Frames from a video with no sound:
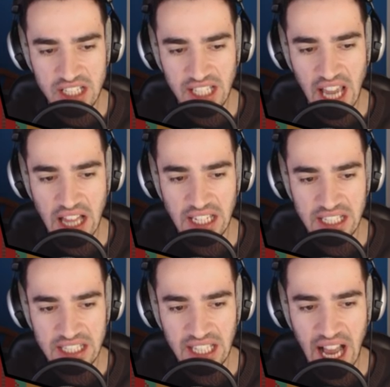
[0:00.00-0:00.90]
The gallon,
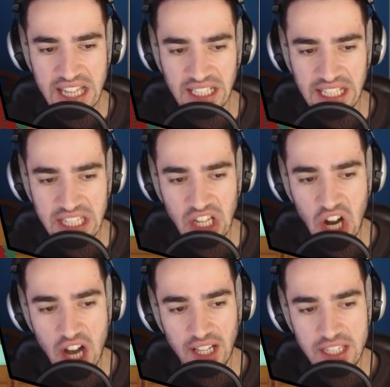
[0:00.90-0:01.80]
the gasoline, is has
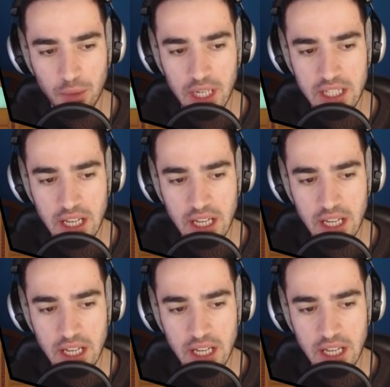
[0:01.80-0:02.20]
gone. Let's see what he